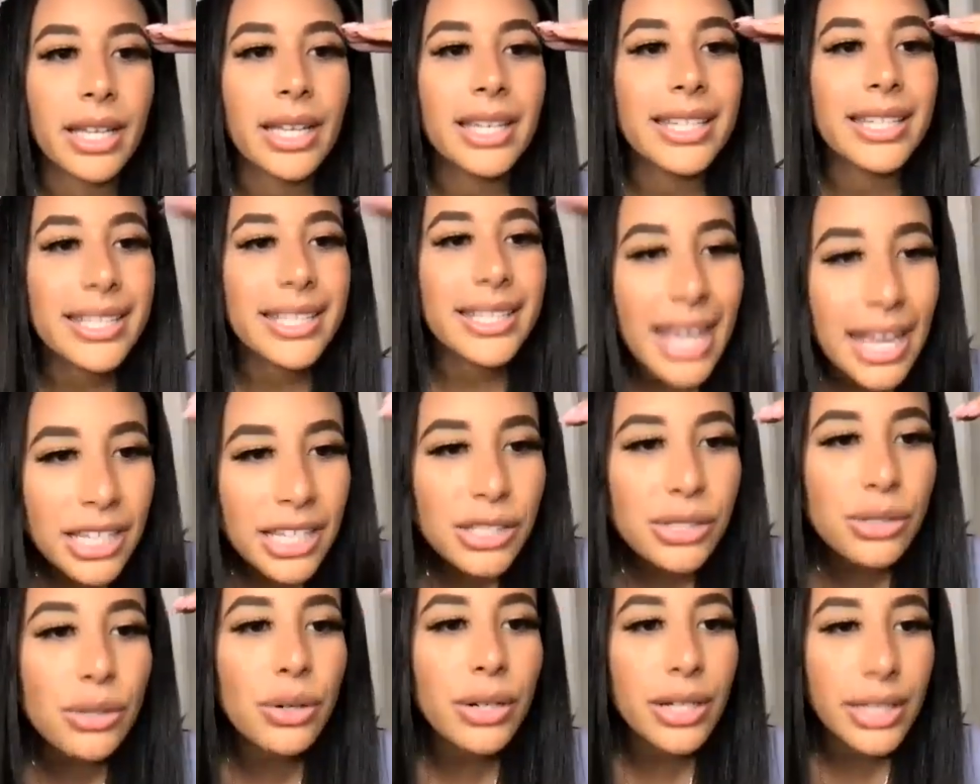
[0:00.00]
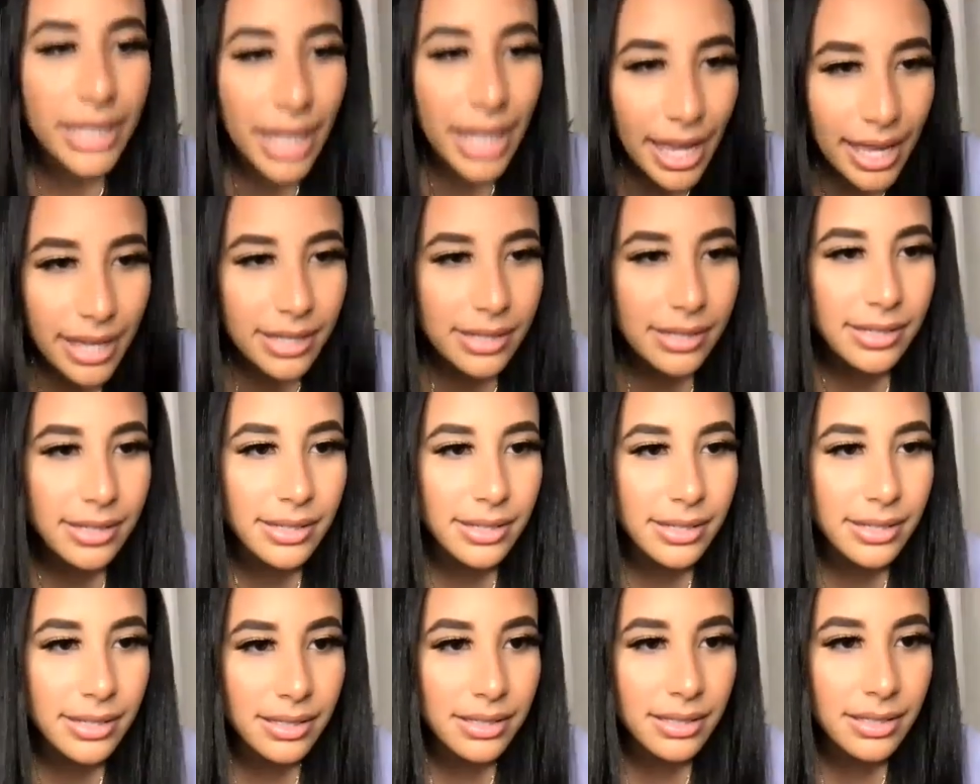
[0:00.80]
Yes or
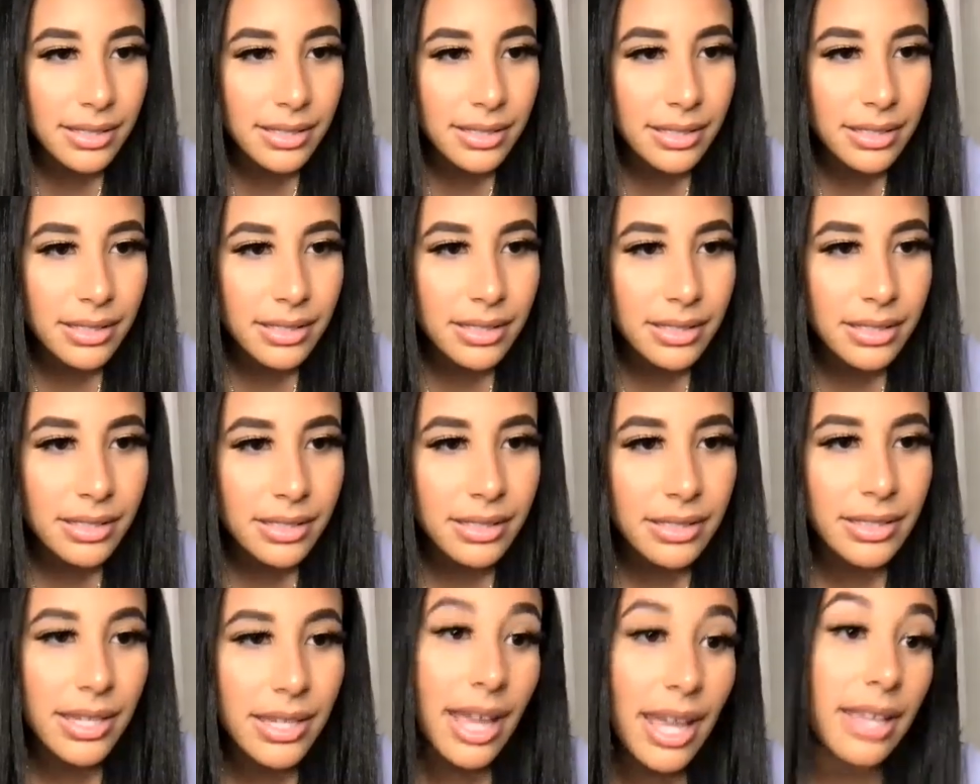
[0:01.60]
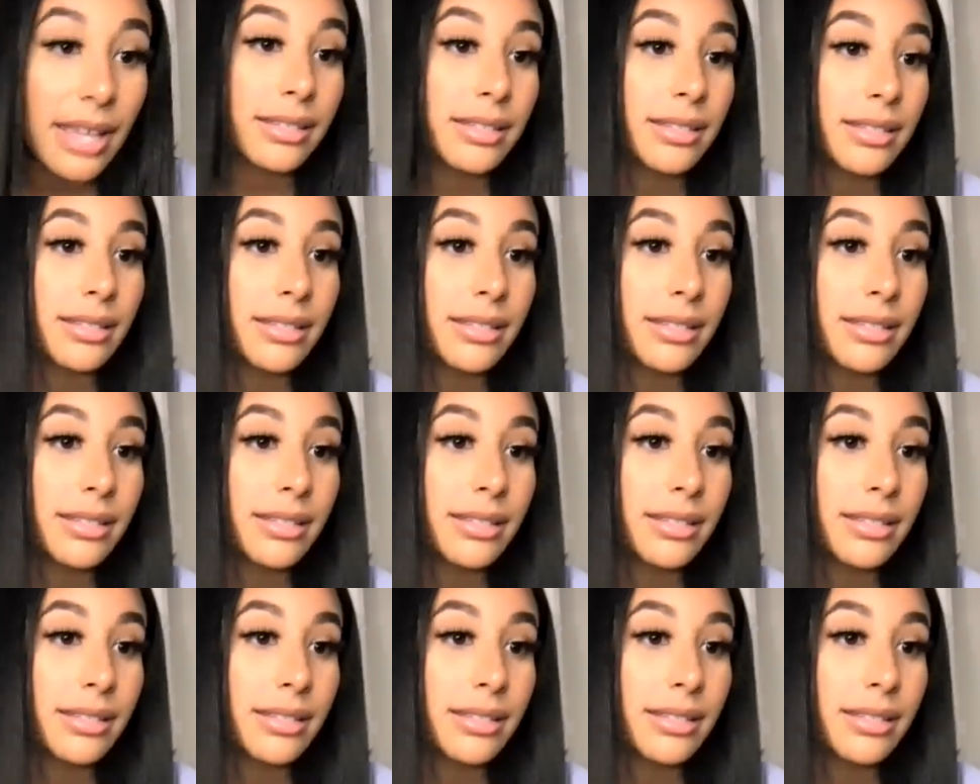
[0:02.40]
yes? Yes.